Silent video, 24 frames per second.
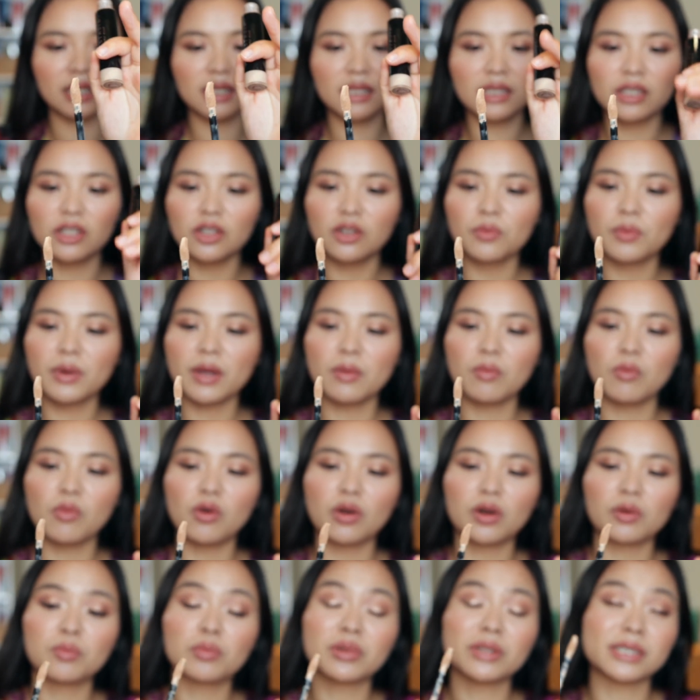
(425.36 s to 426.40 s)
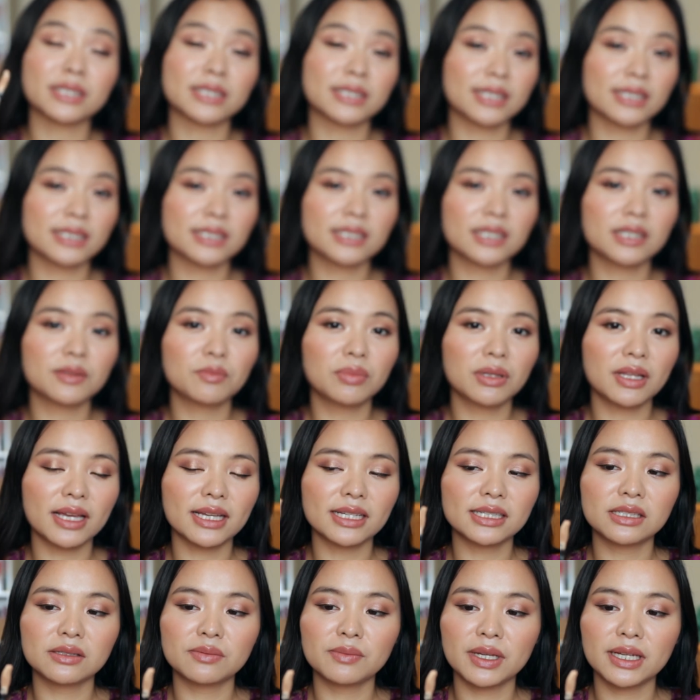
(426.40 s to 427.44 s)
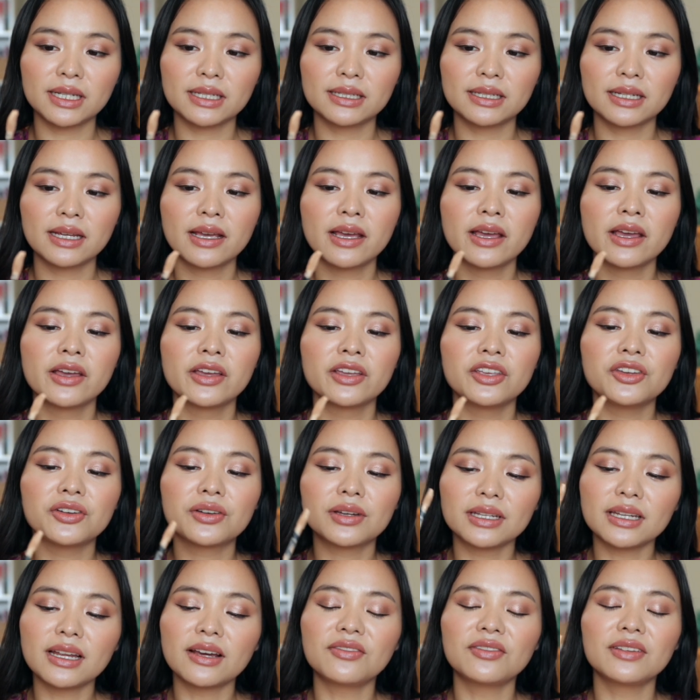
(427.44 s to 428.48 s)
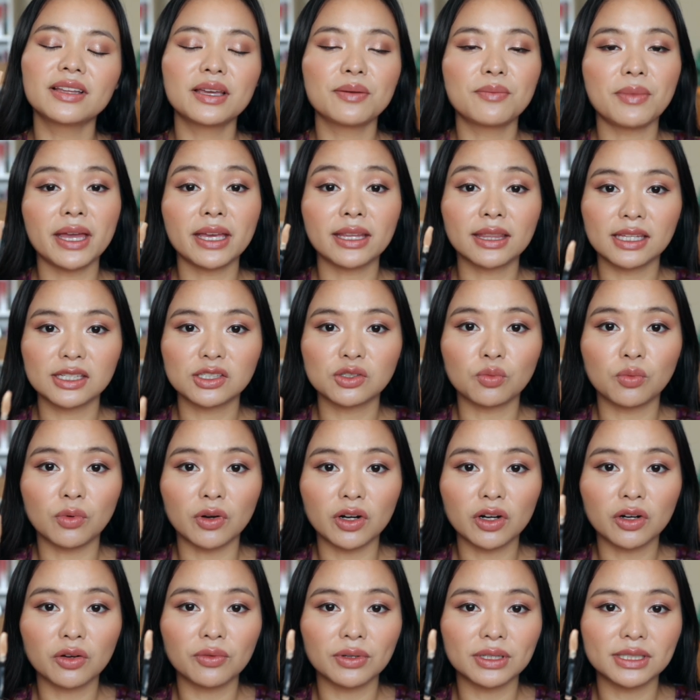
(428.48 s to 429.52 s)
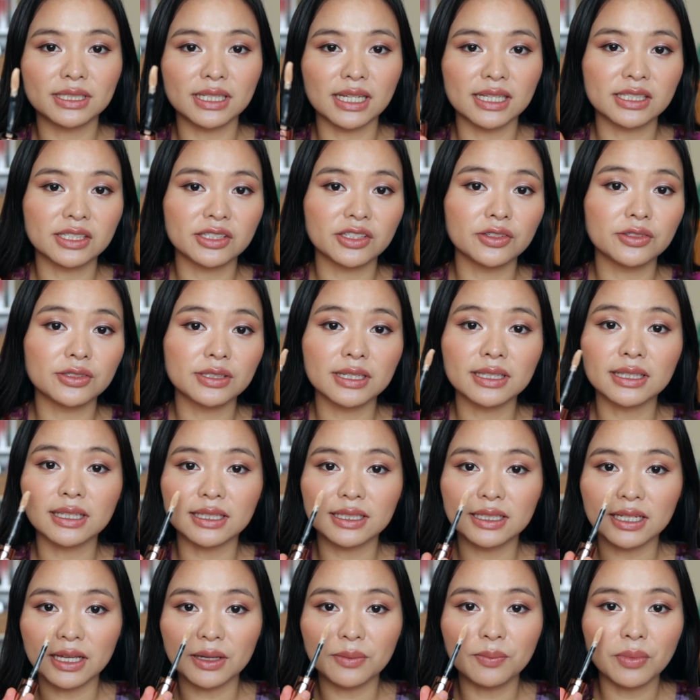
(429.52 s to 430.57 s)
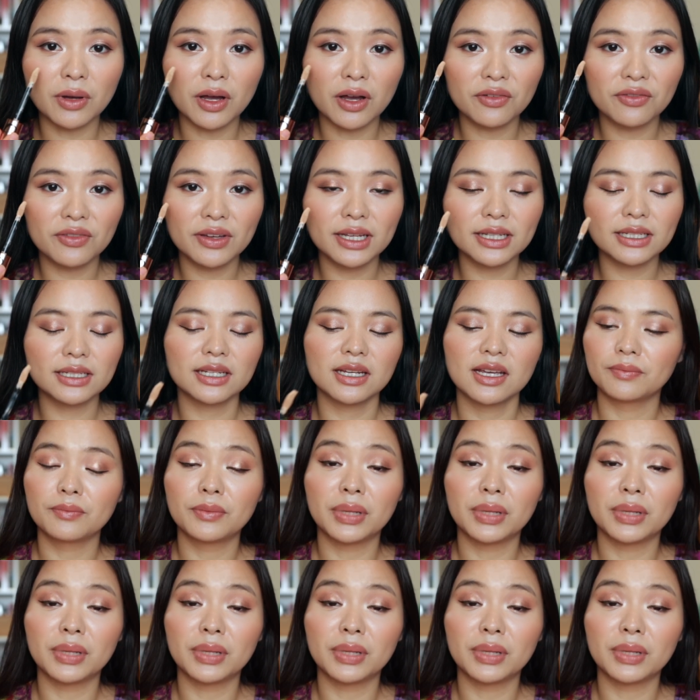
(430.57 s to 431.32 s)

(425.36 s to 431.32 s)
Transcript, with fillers: a little bit more precision placement, you can definitely make this work with just using the tip of it.